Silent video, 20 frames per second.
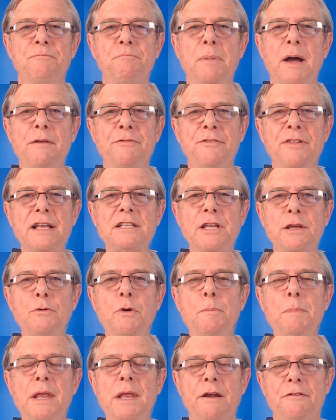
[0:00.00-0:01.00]
by flexing
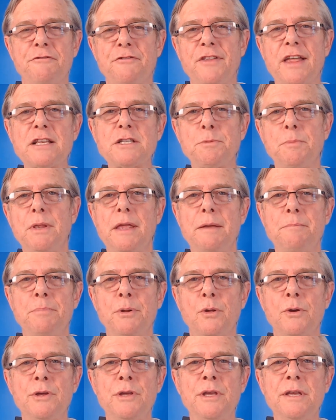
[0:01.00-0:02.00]
we mean a flexible
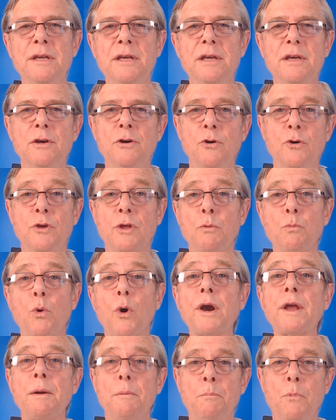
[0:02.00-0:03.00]
employee who can
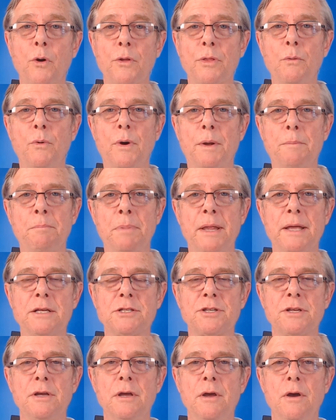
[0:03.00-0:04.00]
work at more than one
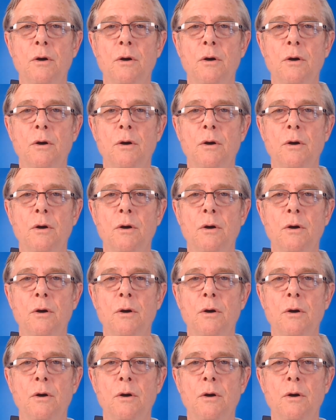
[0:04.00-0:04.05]
place.